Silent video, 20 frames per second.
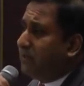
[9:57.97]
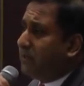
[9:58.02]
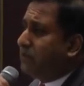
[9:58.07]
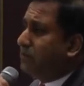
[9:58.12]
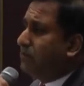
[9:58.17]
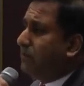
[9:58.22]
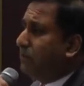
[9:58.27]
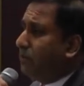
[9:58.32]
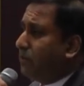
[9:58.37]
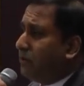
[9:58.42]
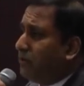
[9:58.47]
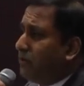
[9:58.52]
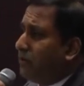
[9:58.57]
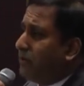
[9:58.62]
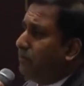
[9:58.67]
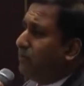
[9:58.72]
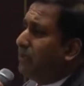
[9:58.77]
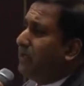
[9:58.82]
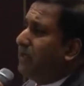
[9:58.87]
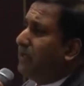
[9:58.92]
because we
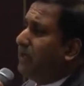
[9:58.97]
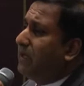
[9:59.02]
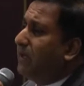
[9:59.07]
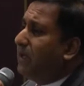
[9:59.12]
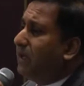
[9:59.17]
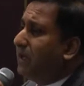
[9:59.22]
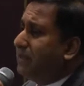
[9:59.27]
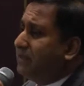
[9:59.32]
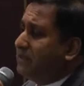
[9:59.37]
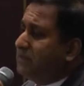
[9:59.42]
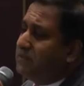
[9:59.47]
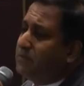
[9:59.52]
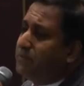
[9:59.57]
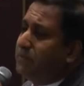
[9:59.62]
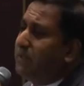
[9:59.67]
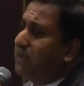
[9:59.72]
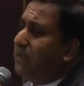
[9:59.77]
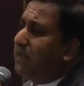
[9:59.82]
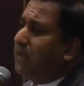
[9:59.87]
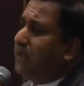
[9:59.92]
wanted to bring a larger
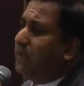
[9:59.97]
spin,